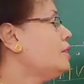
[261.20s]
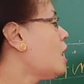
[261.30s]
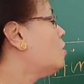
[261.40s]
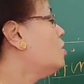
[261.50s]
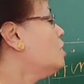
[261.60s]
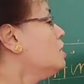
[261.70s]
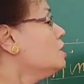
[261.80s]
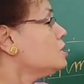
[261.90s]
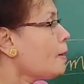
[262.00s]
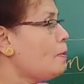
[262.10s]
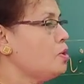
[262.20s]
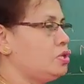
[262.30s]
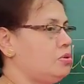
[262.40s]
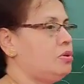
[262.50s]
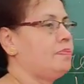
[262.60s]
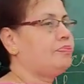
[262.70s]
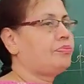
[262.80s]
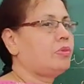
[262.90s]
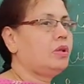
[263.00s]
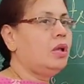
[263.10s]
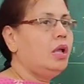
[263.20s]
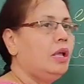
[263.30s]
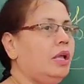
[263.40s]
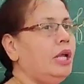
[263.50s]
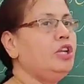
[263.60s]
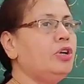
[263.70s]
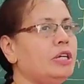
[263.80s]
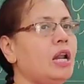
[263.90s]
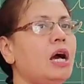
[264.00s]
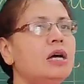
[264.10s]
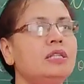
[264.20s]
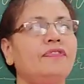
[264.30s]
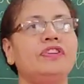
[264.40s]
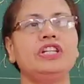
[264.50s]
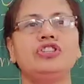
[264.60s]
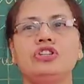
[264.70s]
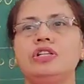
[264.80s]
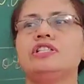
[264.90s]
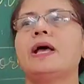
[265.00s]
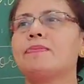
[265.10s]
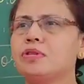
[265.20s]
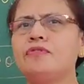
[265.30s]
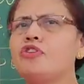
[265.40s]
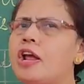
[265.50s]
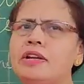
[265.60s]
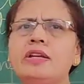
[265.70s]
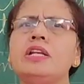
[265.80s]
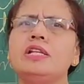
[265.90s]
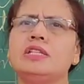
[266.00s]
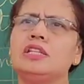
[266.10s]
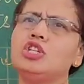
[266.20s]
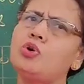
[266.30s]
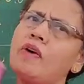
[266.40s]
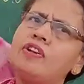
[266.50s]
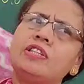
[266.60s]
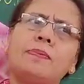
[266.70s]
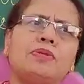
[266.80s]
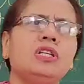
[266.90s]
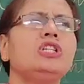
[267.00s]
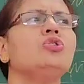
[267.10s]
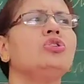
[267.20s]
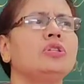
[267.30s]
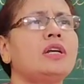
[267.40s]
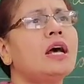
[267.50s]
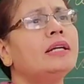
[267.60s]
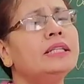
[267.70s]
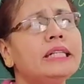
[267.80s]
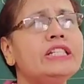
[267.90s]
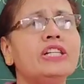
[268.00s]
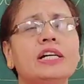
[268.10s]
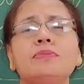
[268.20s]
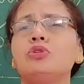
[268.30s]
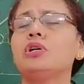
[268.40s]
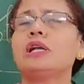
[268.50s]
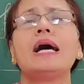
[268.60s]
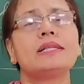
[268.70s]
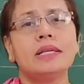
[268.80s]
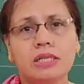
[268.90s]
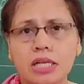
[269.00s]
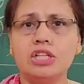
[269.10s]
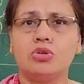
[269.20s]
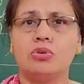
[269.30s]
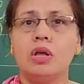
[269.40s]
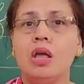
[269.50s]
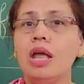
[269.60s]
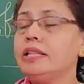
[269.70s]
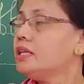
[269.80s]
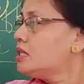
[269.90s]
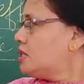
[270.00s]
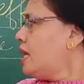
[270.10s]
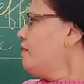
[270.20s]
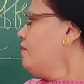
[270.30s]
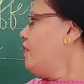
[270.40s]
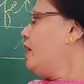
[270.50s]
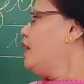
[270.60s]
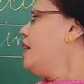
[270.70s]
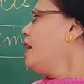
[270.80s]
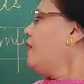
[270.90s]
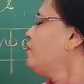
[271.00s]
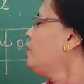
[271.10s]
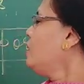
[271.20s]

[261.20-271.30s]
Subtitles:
Now, suppose children, in your class, if a teacher is absent for any reason, you have a substitute, other teacher comes to your class and teach you. In the same way, if